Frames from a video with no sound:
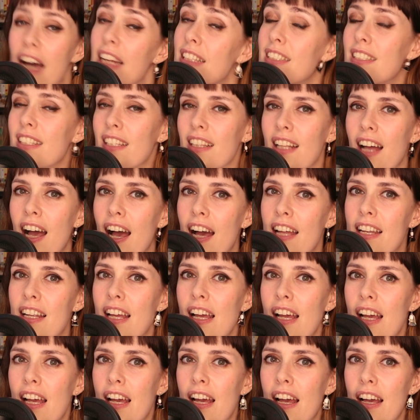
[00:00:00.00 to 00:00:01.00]
Askeladd
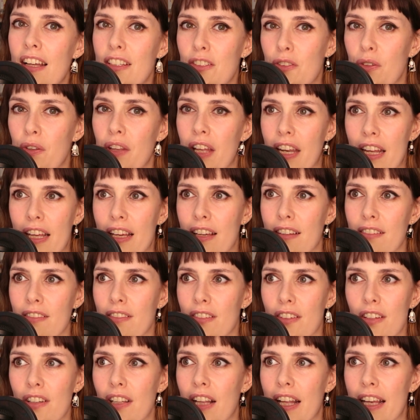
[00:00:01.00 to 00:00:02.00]
so that he can
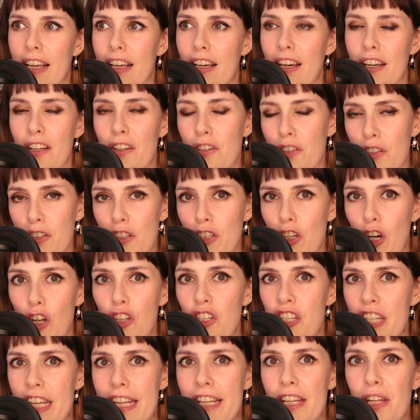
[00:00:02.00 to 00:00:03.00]
like kind of
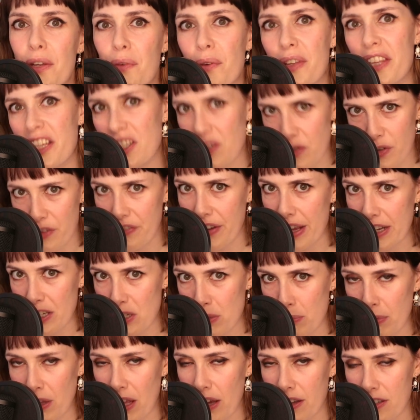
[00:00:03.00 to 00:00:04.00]
continue with his
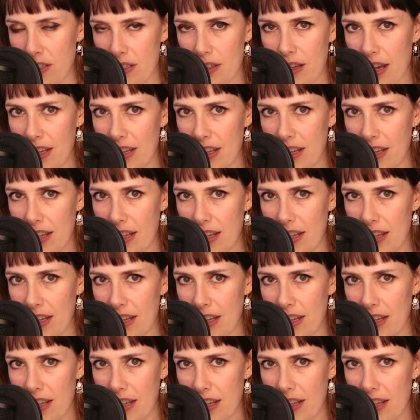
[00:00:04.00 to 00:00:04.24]
revenge plot.